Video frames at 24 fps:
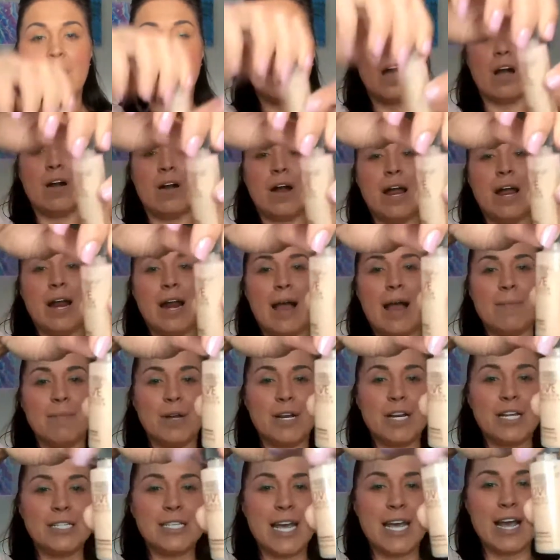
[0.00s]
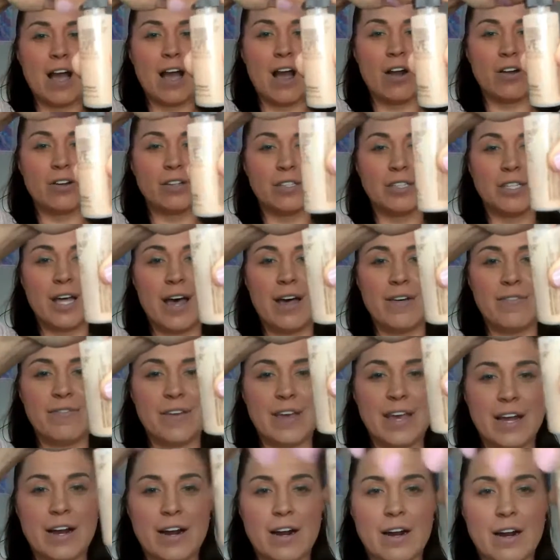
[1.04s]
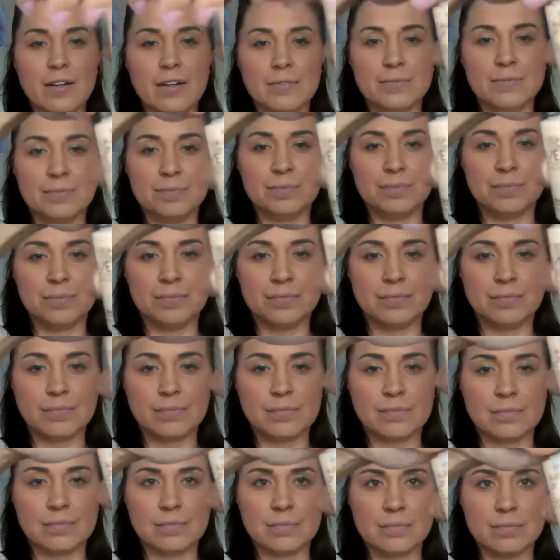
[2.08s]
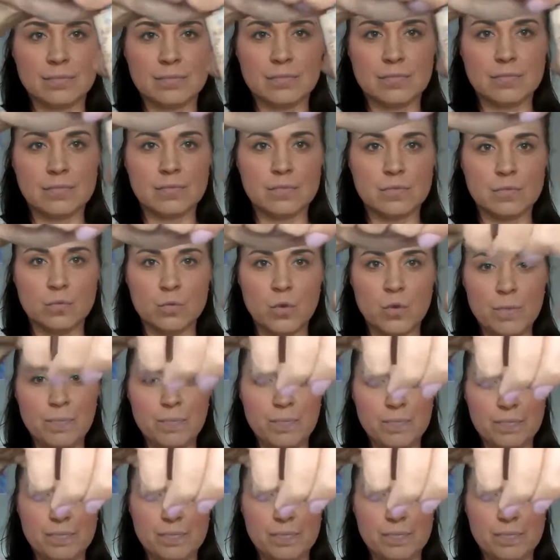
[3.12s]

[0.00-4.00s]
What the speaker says: All right, I'm gonna take our Love here. Whoop,